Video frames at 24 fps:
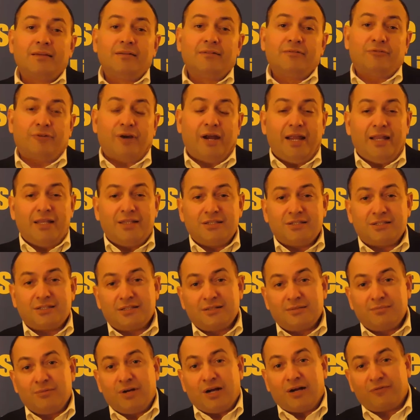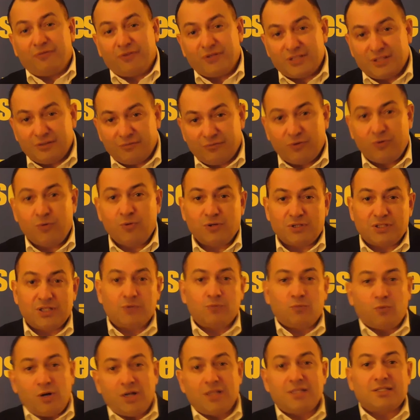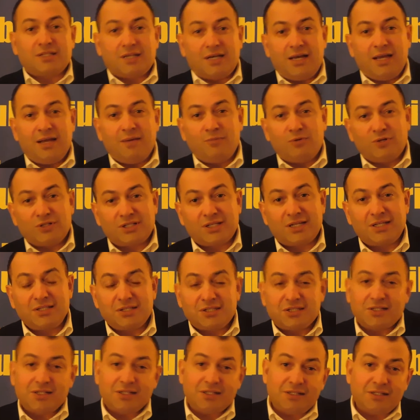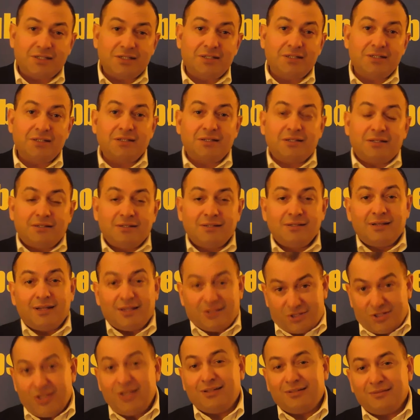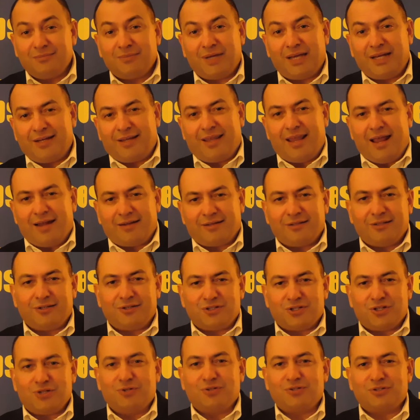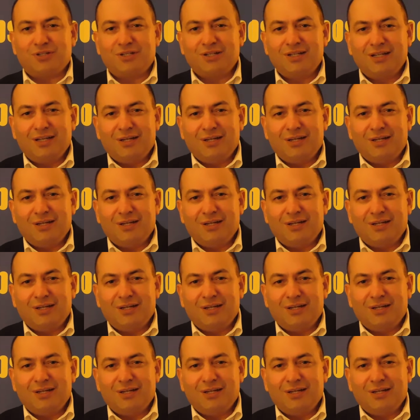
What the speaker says: Friends, breakfast, of course, at one time was considered a sin by the Catholic Church.